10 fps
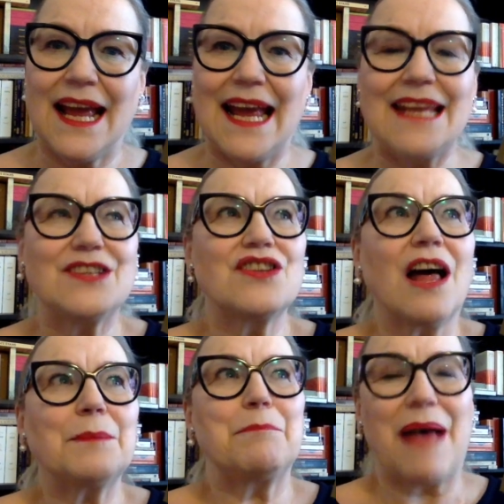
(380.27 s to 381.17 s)
it's
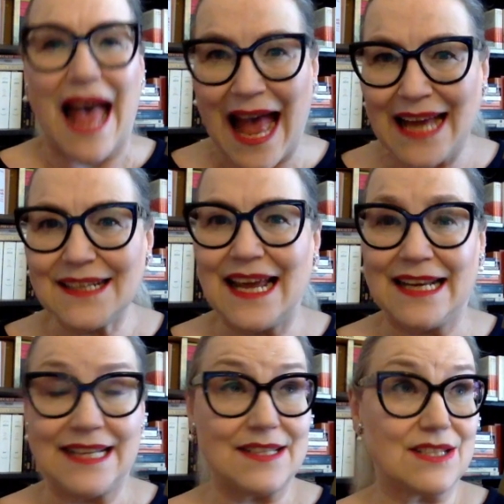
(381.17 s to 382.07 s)
not bad and
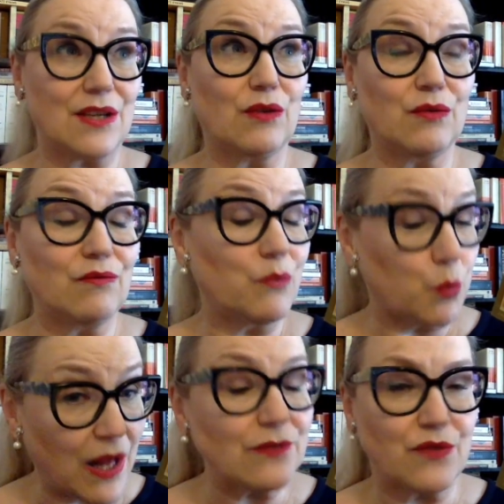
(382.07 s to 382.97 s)
it's uh,
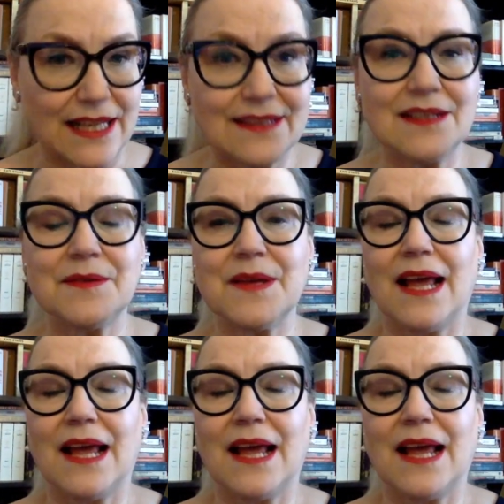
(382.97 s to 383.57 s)
well written